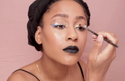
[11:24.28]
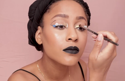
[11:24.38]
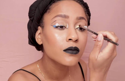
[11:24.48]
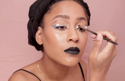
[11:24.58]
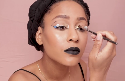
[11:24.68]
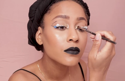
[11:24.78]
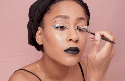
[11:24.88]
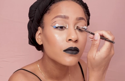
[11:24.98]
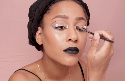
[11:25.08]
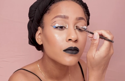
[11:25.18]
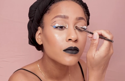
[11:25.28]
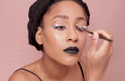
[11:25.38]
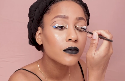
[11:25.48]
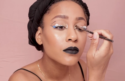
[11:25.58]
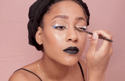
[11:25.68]

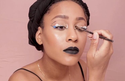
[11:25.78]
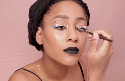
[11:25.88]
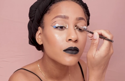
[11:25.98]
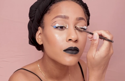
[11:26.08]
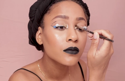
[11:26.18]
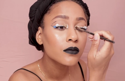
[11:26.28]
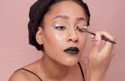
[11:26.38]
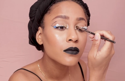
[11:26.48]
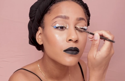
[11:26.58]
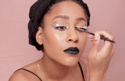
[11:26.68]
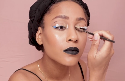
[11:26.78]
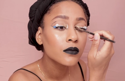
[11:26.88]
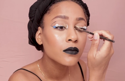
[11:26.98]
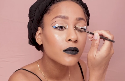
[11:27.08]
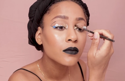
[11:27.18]

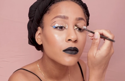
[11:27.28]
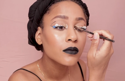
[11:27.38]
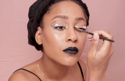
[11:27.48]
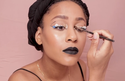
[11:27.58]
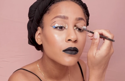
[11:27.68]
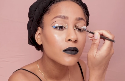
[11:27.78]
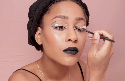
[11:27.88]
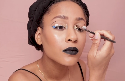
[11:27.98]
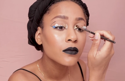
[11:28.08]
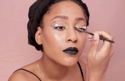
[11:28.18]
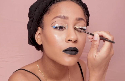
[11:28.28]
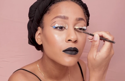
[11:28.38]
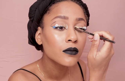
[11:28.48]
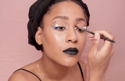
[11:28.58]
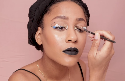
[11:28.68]

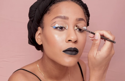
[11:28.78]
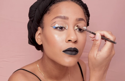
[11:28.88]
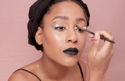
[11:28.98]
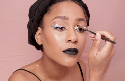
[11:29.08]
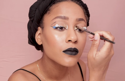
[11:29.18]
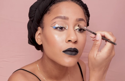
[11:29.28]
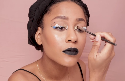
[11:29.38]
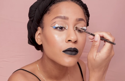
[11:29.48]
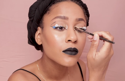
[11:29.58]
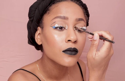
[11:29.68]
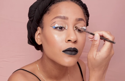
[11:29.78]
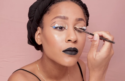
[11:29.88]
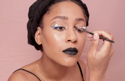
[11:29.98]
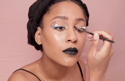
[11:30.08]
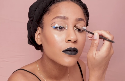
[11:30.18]

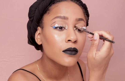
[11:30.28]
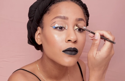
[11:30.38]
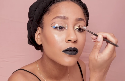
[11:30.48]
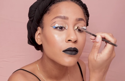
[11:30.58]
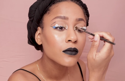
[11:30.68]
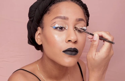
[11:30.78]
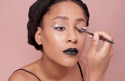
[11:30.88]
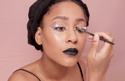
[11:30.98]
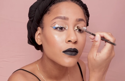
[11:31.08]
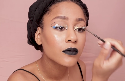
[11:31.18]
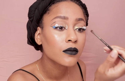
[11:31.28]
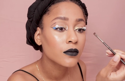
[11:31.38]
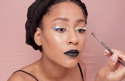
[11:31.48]
(silence)